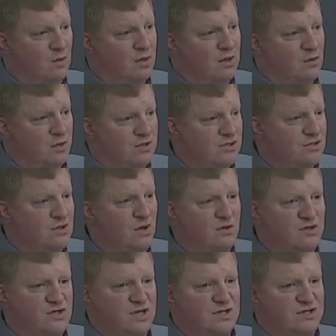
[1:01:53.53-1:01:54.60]
work, which is
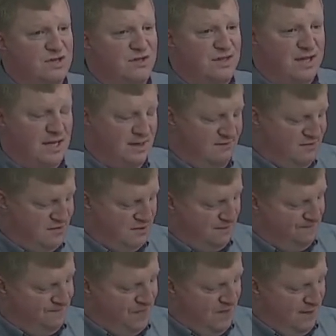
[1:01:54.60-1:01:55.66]
called Just
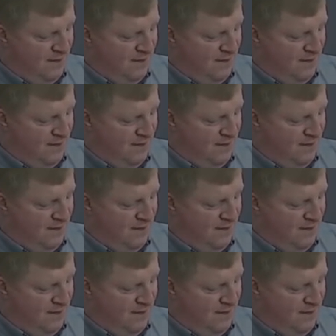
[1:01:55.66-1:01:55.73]
Thieves*.